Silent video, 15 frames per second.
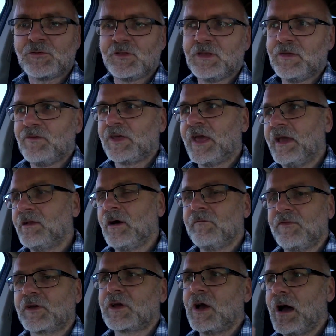the navigator
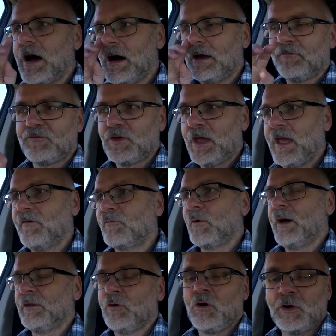of the car, if you have
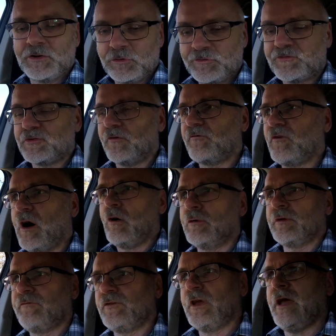one, or use your
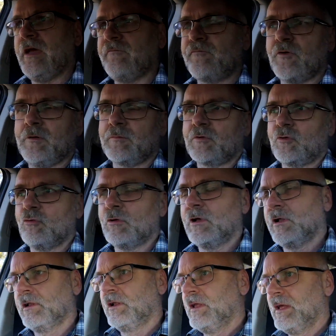phone if you have
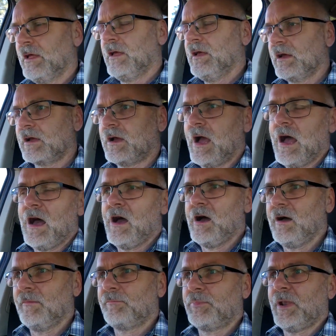Google
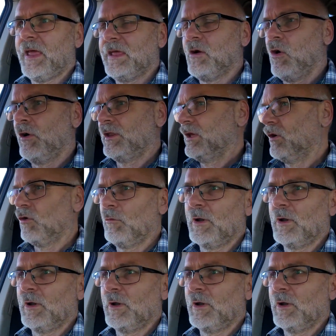Car Play Audio,